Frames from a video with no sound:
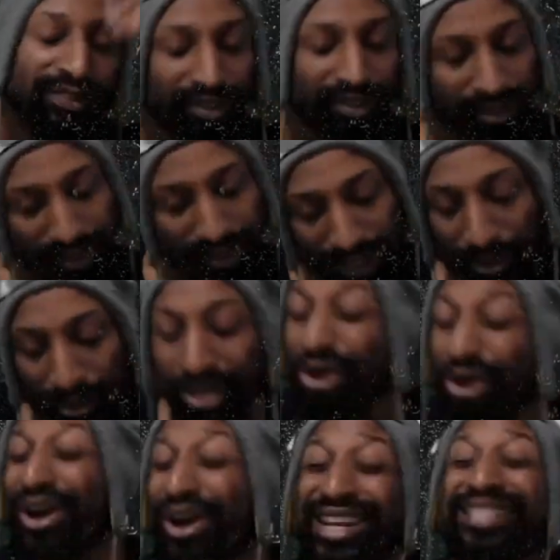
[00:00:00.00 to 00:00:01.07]
The TIN man.
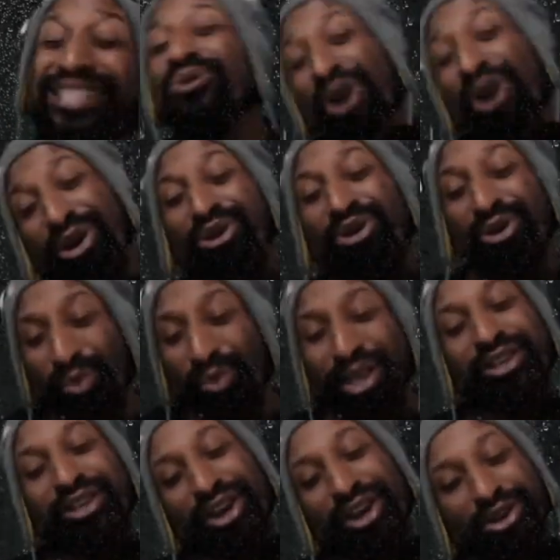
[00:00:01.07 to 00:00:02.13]
No, I need to do article
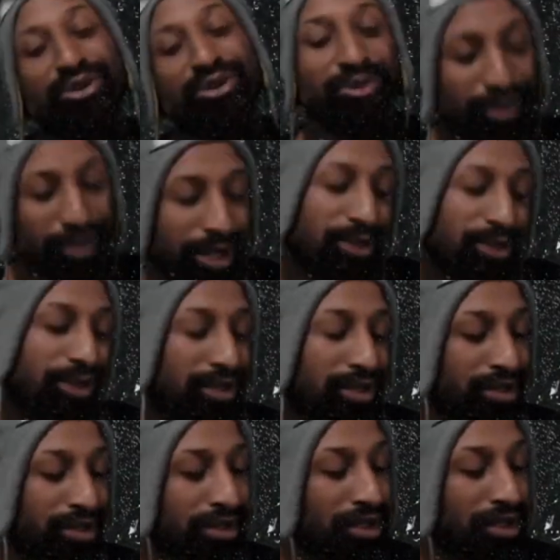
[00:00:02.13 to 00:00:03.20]
one and article three
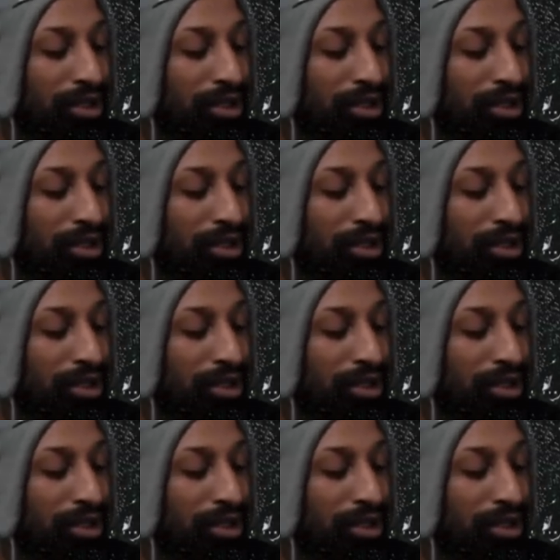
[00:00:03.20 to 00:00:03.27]
courts.